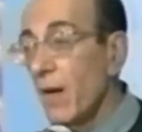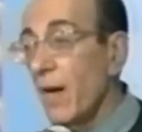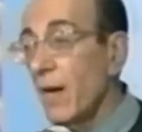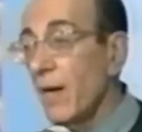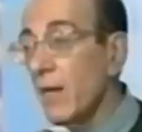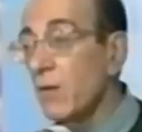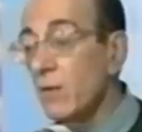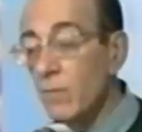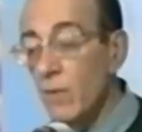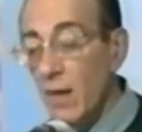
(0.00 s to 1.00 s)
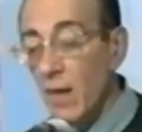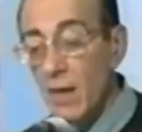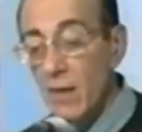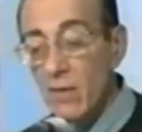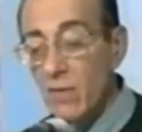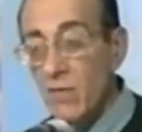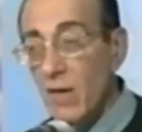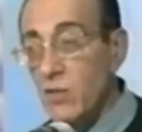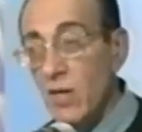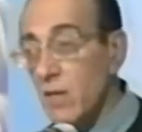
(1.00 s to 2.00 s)
And I couldn't, uh, the, the
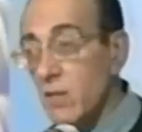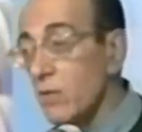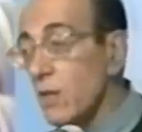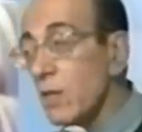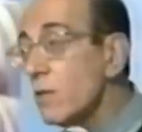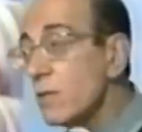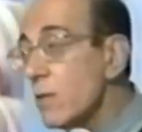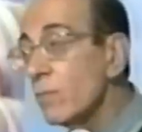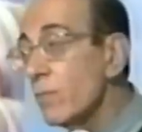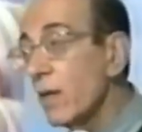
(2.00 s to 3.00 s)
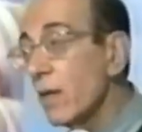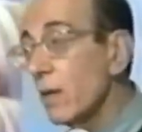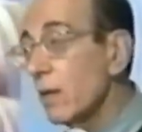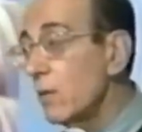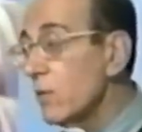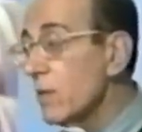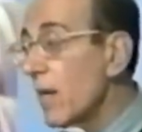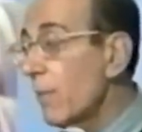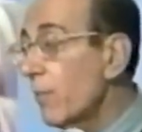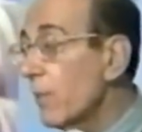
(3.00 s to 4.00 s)
vice chancellor said, you don't bring, you just
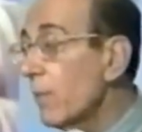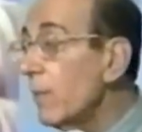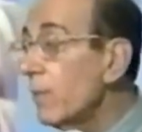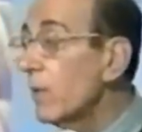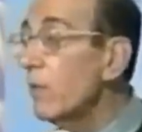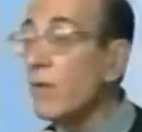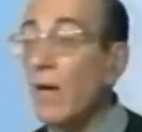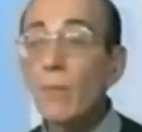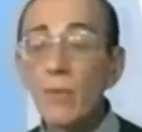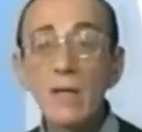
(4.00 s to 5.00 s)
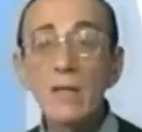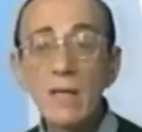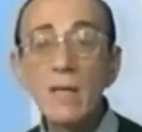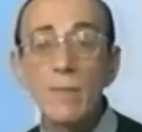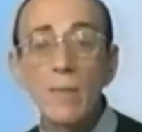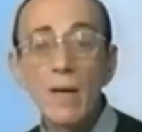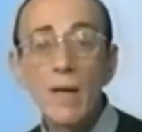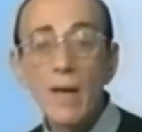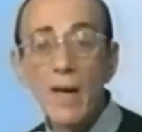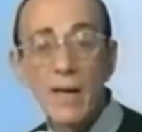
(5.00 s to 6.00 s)
can't bring people. You've got to bring a team.
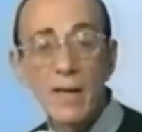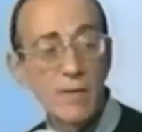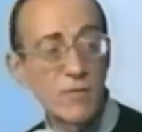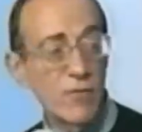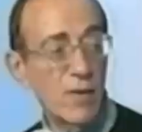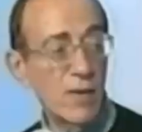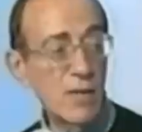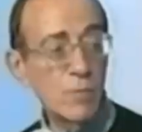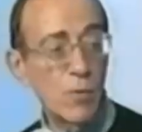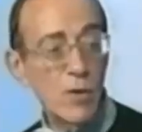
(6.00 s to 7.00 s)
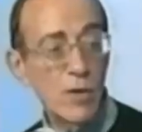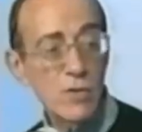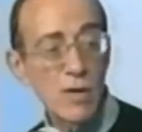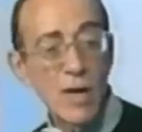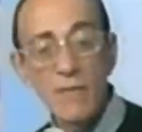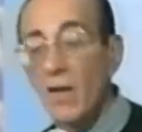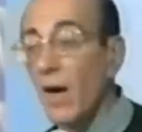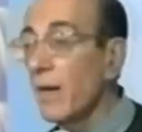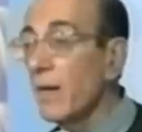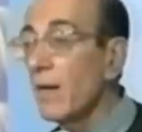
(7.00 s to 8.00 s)
And if these boys have
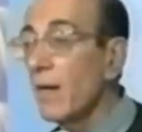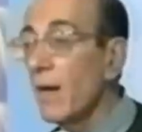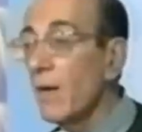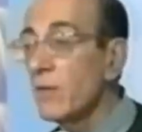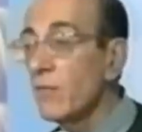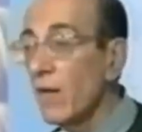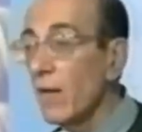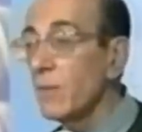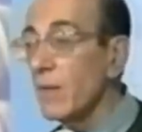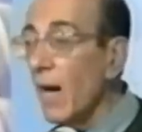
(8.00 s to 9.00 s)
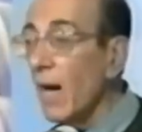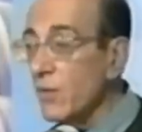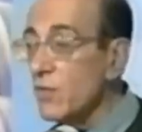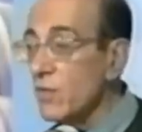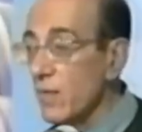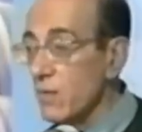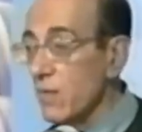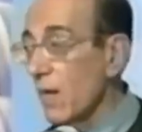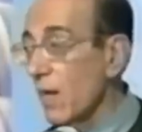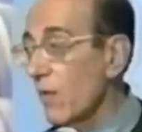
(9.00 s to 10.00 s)
not developed a consciousness
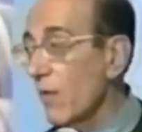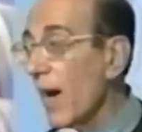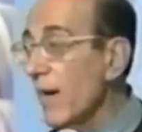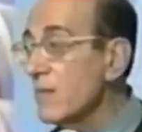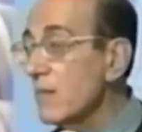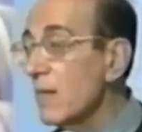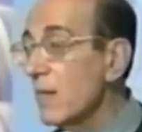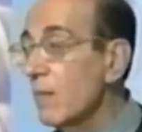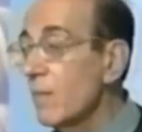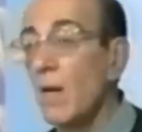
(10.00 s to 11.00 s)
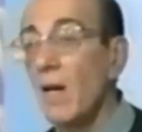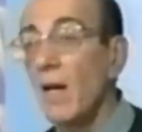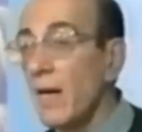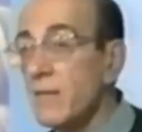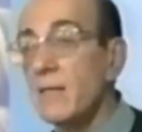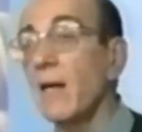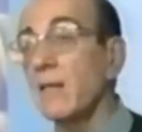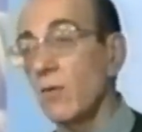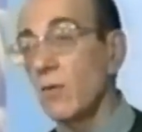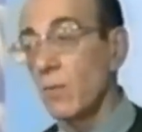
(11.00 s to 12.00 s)
together as a team, it's
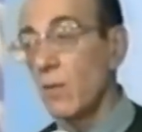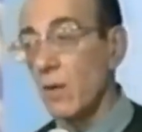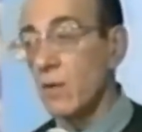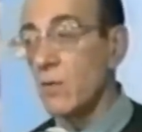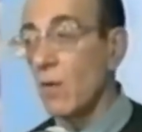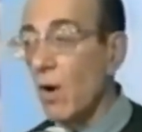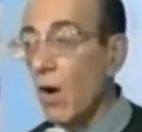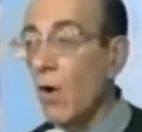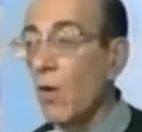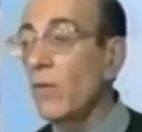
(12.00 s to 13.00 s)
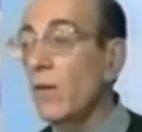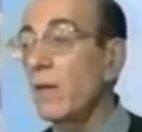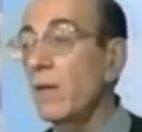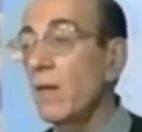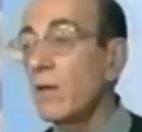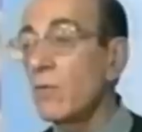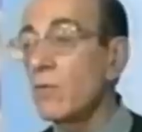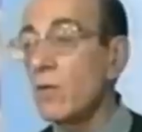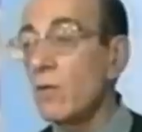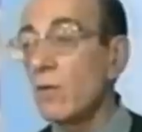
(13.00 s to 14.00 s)
not going to work. So only
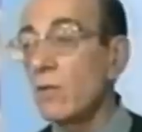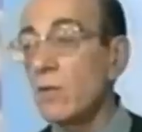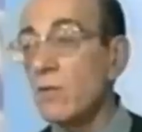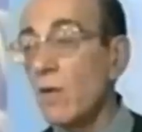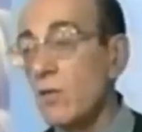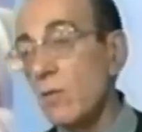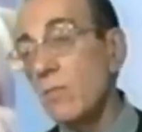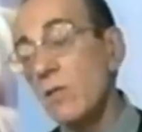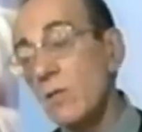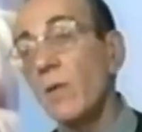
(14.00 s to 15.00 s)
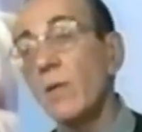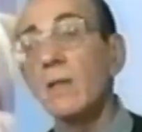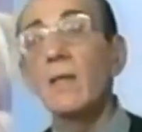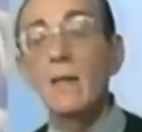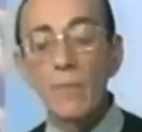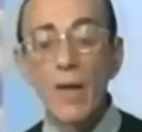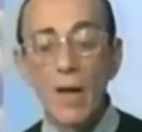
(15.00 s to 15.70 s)
use your own discretion, just bring a team.